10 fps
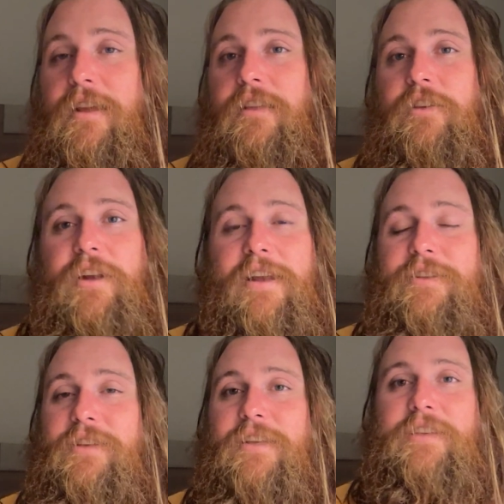The United
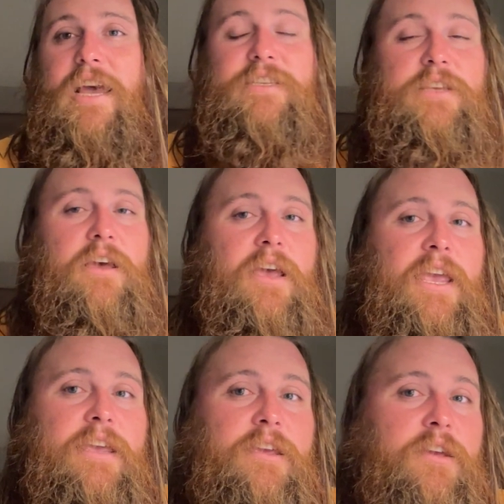States has
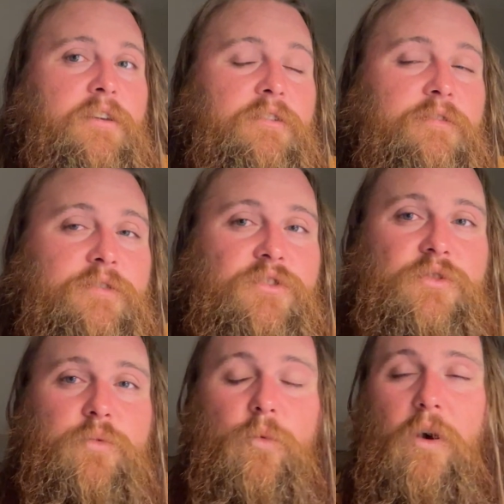a
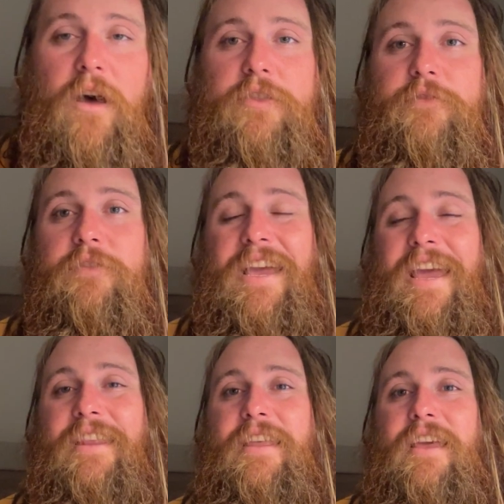swath of
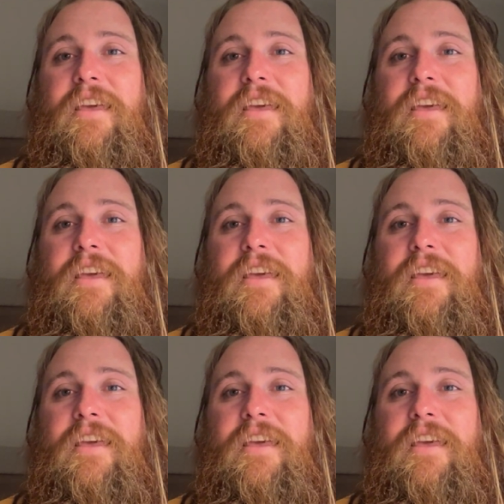land